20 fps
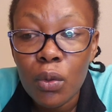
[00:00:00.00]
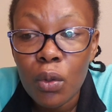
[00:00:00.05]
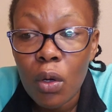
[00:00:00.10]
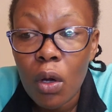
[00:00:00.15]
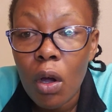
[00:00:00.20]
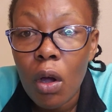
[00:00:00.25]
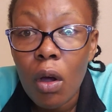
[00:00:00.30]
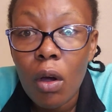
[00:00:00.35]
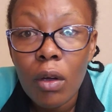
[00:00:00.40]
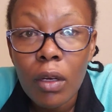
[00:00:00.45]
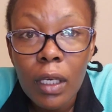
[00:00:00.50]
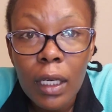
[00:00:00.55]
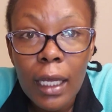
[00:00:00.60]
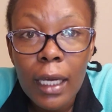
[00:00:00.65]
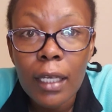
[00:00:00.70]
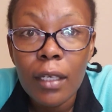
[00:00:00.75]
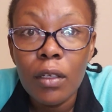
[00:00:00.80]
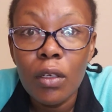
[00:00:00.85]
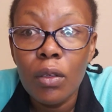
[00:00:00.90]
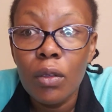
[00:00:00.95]
You go
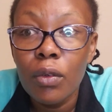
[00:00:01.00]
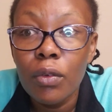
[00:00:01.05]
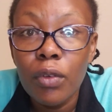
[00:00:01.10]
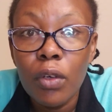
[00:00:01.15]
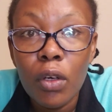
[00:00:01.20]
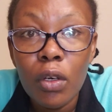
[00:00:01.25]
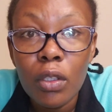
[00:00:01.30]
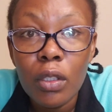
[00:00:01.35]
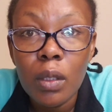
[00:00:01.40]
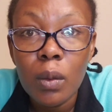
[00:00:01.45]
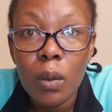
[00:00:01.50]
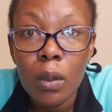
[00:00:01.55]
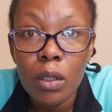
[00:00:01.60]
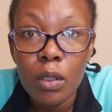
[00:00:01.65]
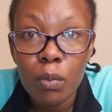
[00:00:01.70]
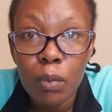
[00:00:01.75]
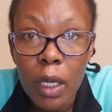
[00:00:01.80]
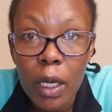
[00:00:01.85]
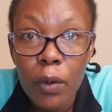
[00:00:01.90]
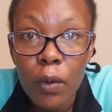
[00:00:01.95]
online, look for
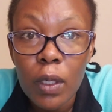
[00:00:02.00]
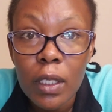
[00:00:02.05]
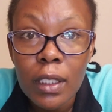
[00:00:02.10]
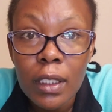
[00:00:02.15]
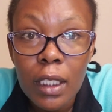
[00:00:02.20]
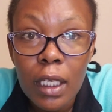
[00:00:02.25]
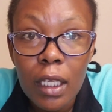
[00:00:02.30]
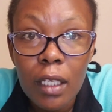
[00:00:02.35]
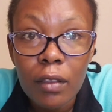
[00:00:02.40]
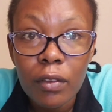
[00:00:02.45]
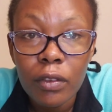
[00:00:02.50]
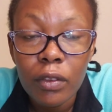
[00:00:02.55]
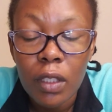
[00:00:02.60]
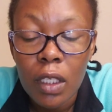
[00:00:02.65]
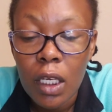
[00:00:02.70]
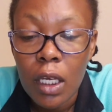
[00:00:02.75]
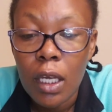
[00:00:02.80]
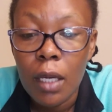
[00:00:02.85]
hospitals by yourself.